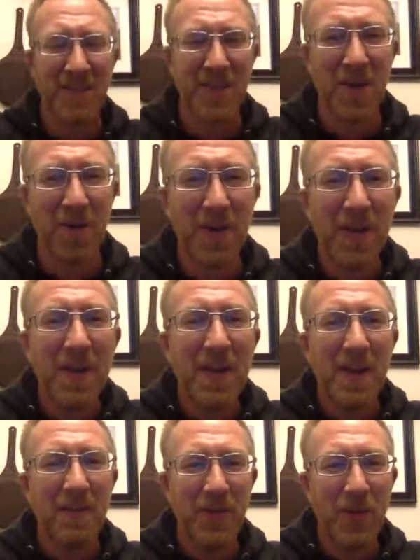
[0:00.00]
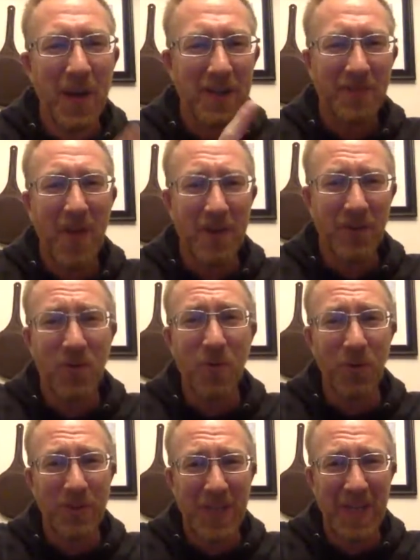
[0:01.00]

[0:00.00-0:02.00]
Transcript: So if you guys find cool